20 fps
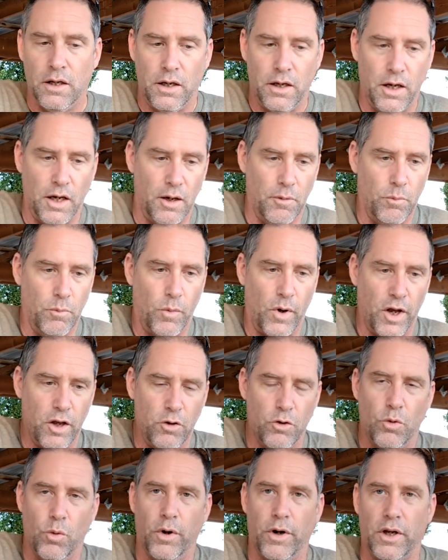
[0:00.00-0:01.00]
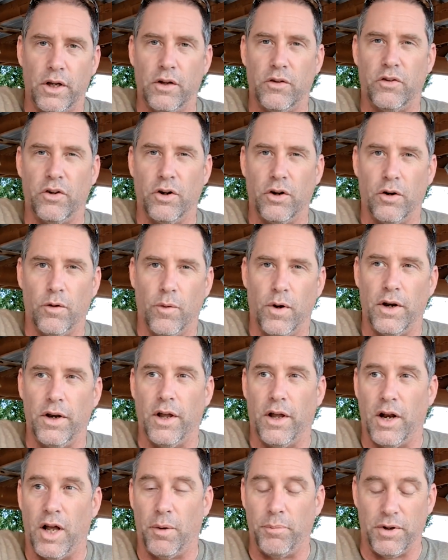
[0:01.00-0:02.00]
why you'd want to consider a red
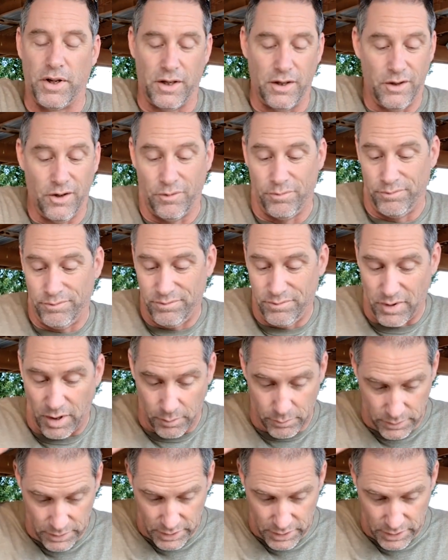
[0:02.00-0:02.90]
dot optic. Oh, I